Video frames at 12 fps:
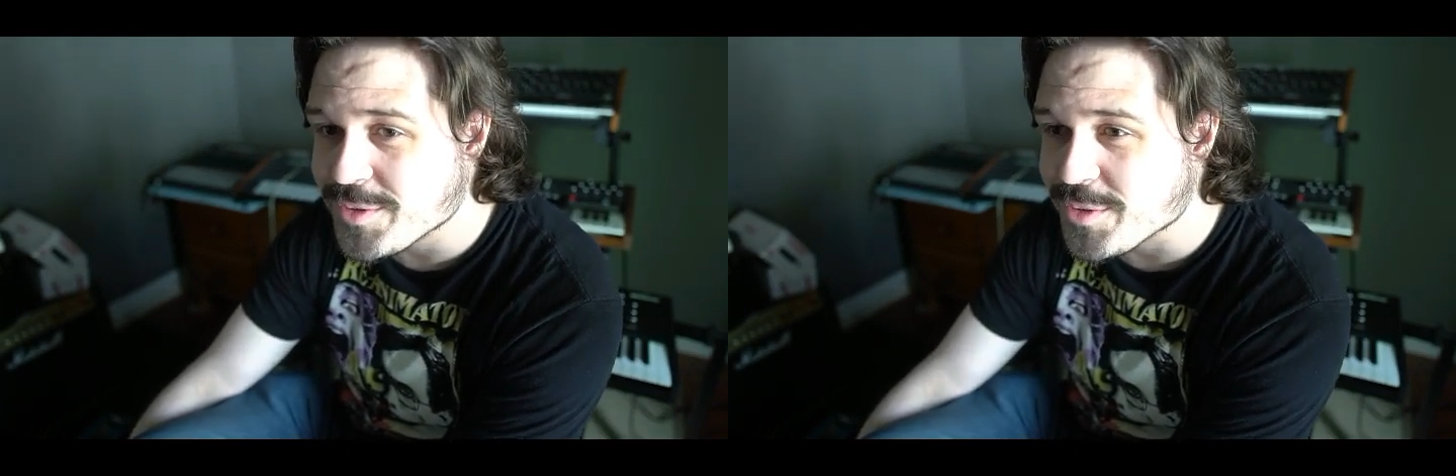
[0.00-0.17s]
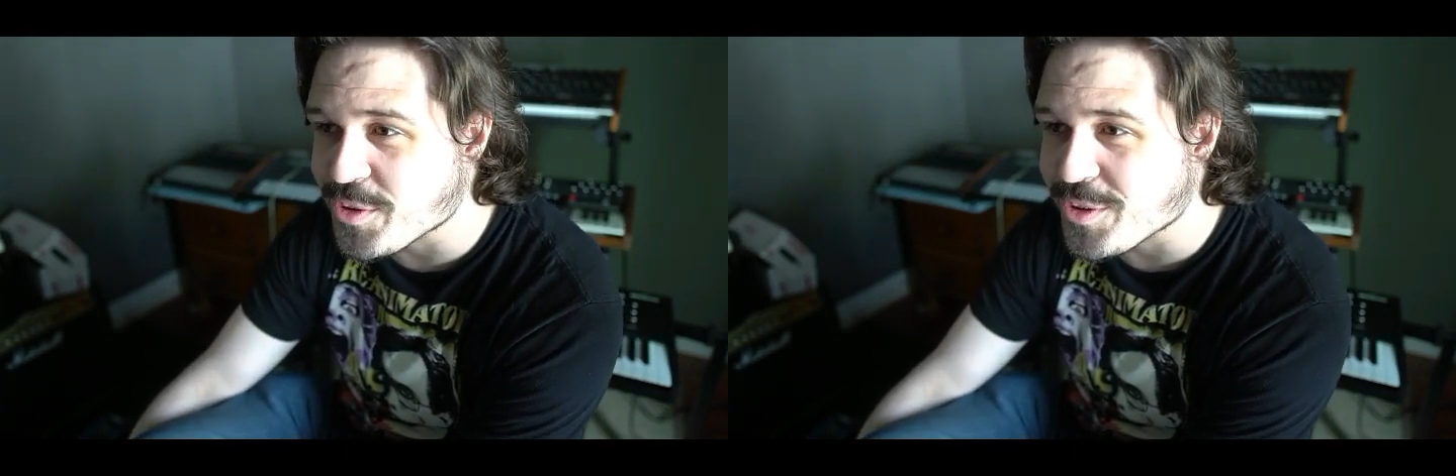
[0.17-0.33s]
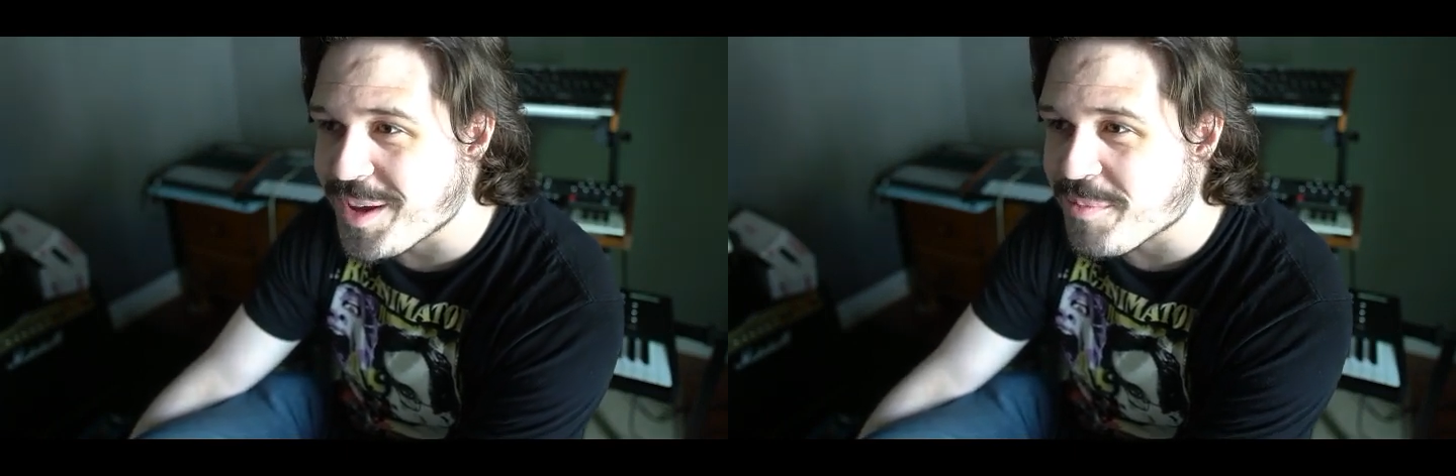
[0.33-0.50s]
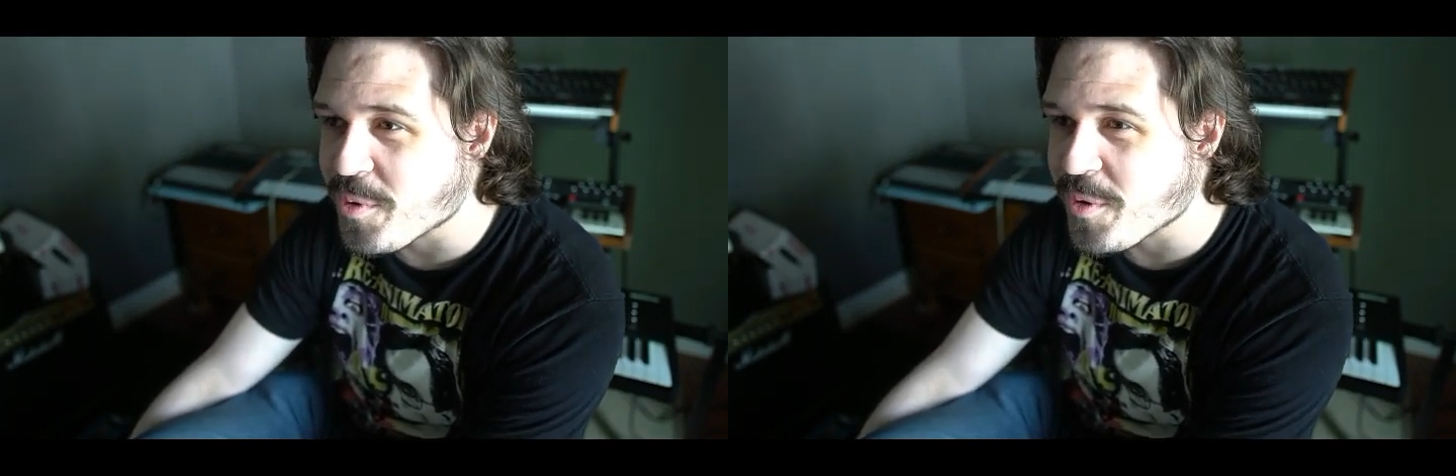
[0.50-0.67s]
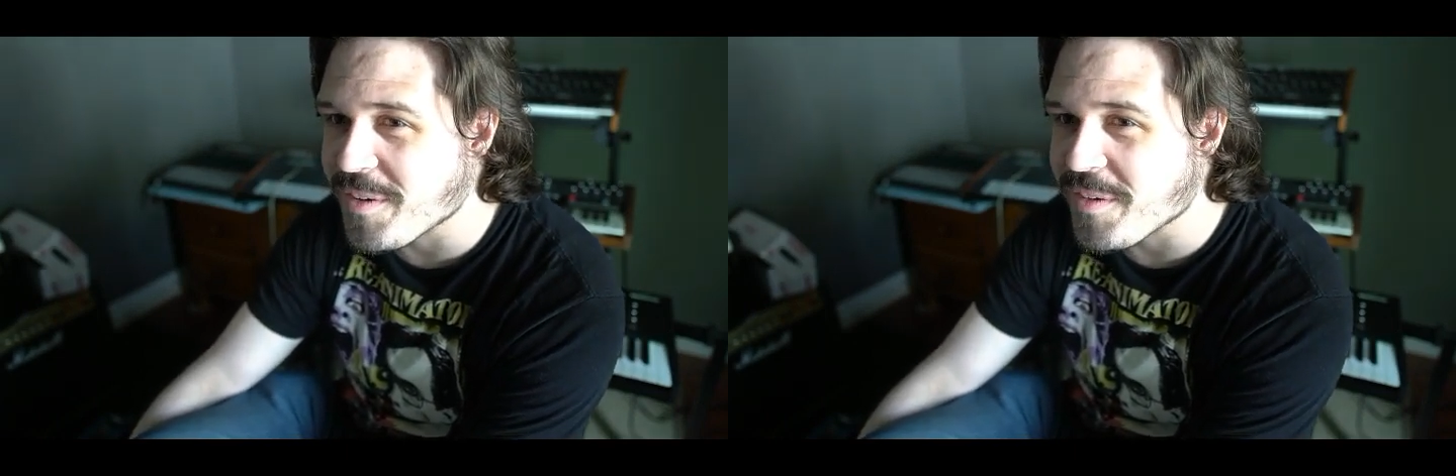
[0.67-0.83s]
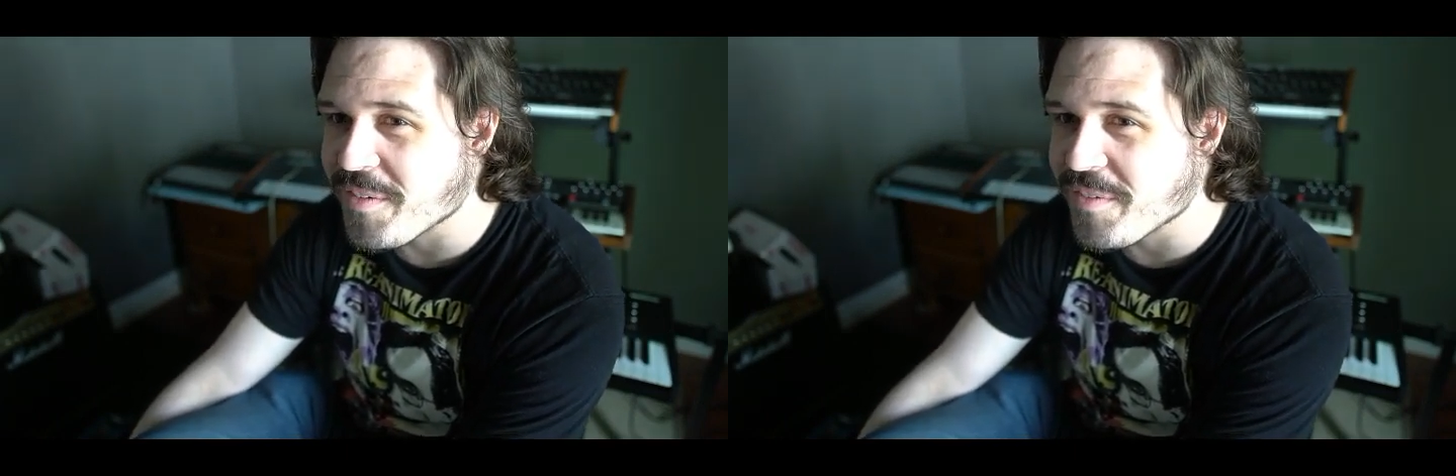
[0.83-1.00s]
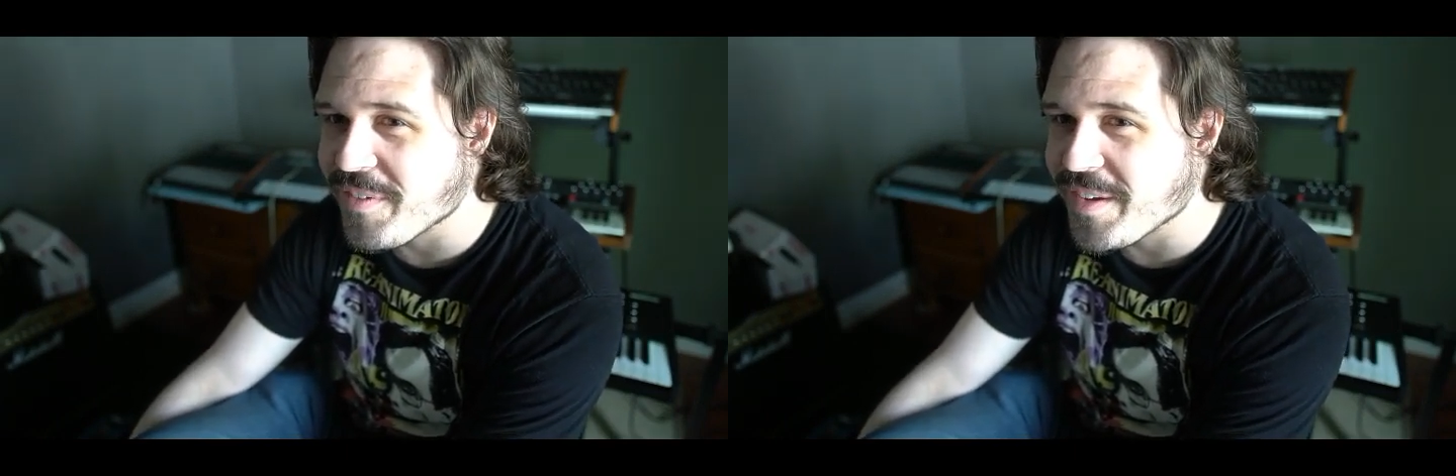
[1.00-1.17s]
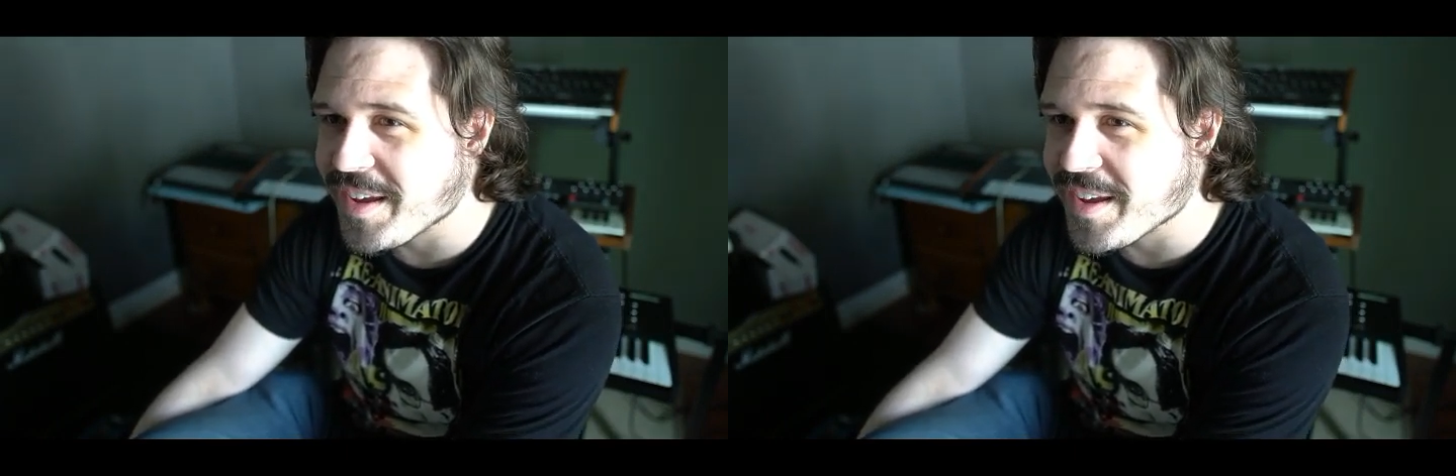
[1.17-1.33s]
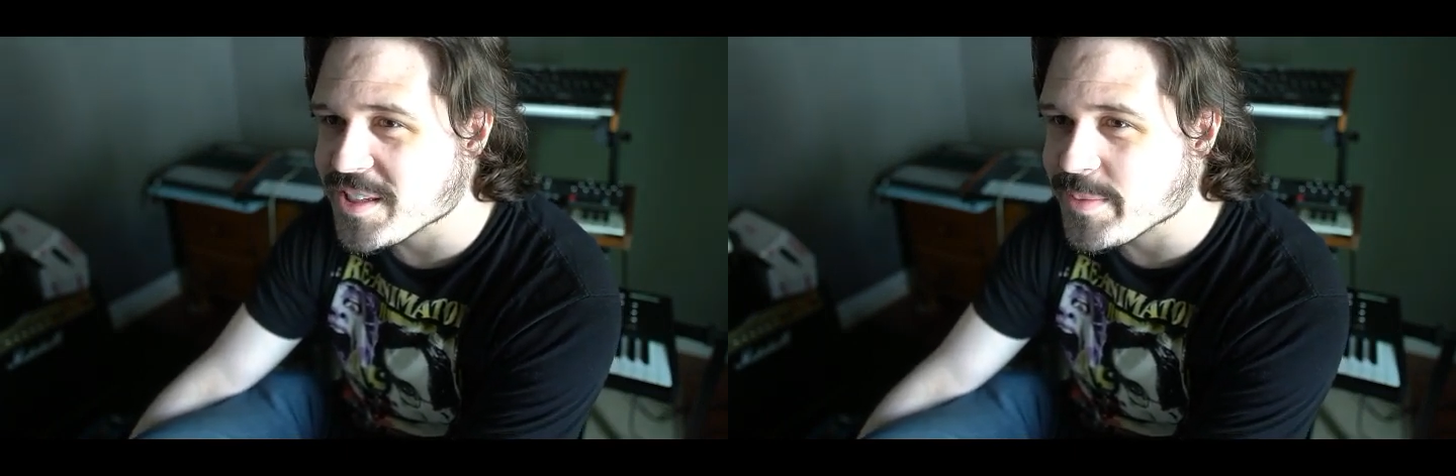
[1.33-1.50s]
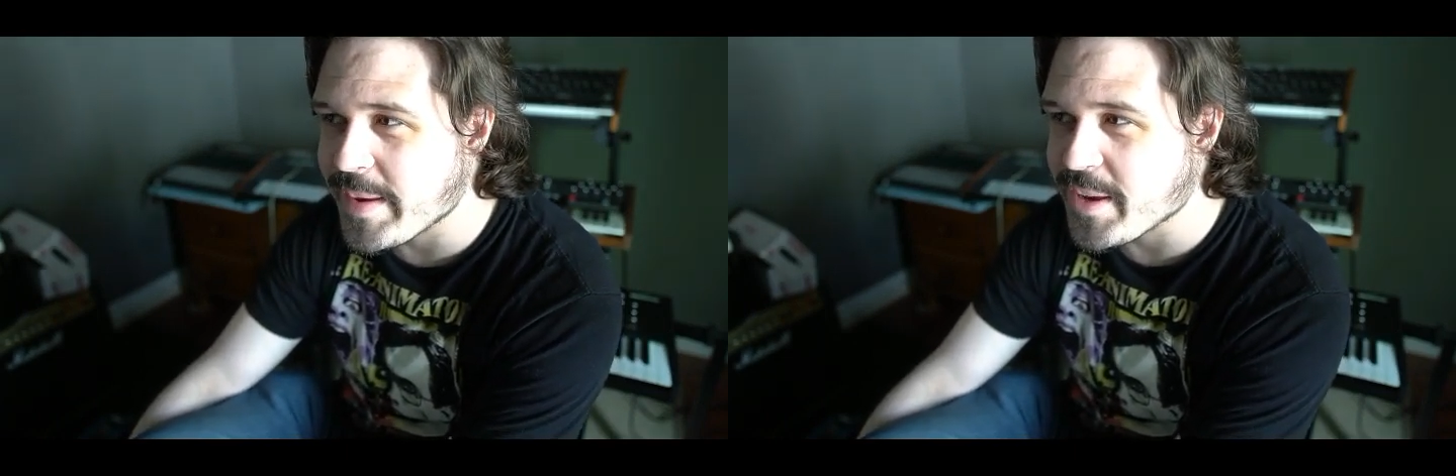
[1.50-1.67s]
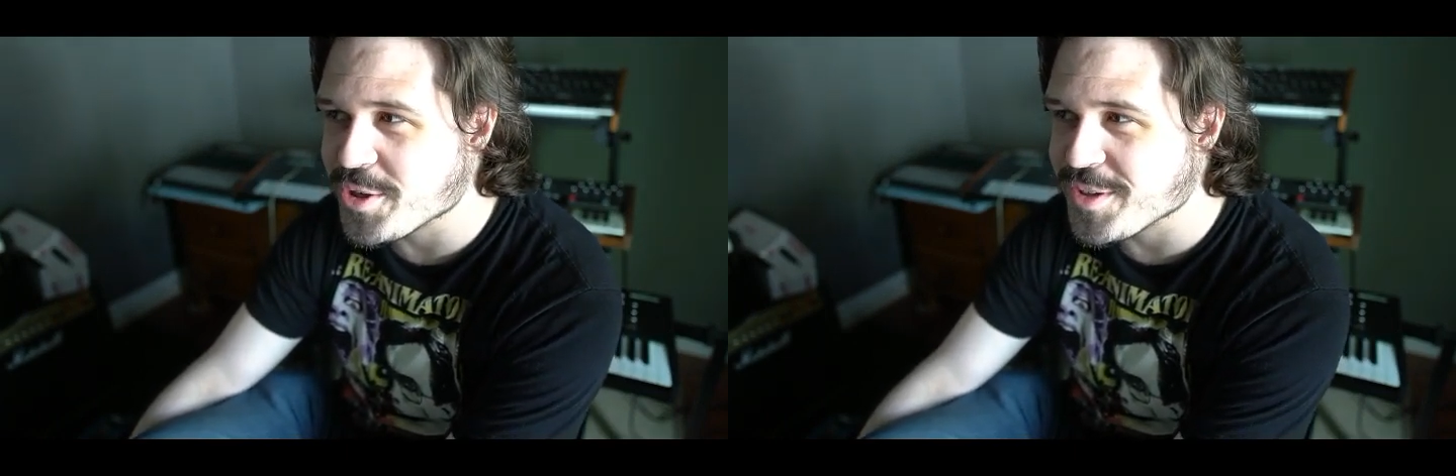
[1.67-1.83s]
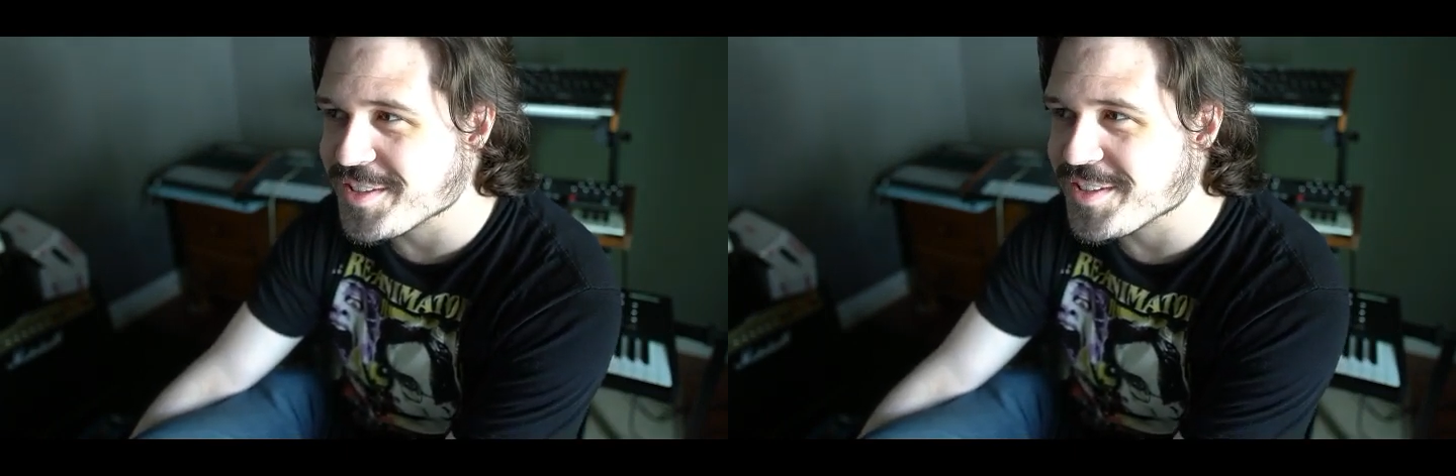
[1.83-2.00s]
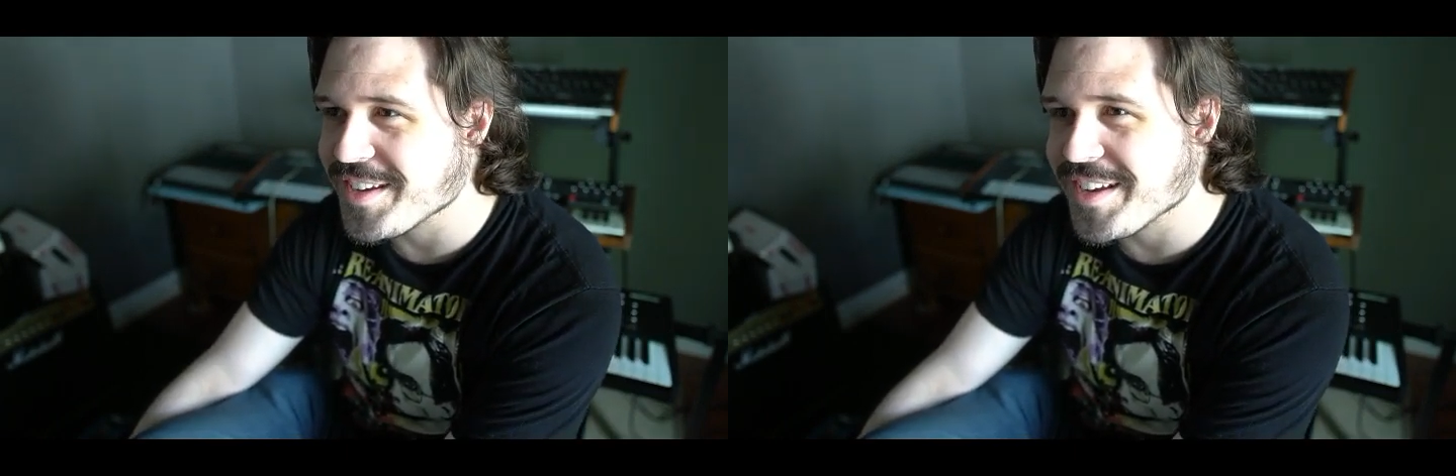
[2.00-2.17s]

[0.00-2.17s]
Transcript: to a lot more of a spacious